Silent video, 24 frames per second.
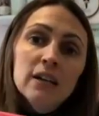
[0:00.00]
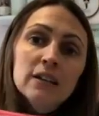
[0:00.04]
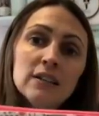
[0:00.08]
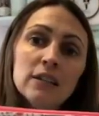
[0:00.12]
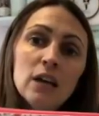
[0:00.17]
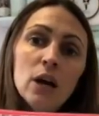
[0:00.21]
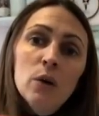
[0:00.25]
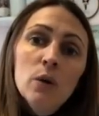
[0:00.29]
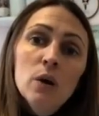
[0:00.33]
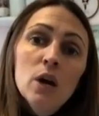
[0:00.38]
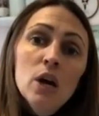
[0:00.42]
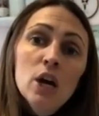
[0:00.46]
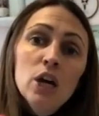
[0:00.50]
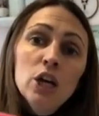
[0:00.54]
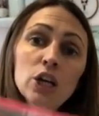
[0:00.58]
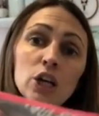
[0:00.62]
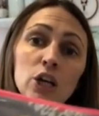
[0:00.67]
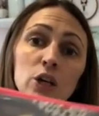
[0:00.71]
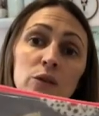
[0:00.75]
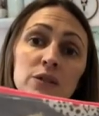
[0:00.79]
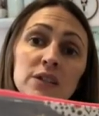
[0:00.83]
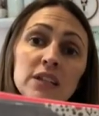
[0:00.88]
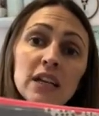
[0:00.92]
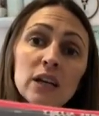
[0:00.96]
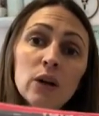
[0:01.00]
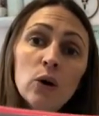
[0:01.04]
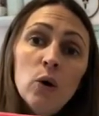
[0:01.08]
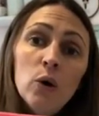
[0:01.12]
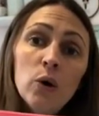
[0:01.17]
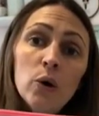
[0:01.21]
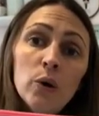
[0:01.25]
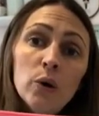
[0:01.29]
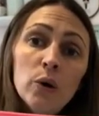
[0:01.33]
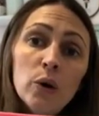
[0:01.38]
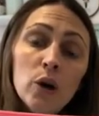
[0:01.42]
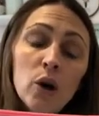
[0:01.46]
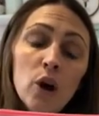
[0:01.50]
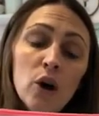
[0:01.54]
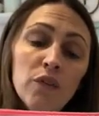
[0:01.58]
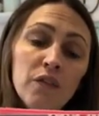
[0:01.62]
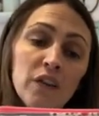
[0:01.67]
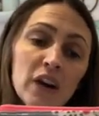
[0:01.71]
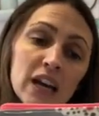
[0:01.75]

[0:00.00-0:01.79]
So using oilcloth,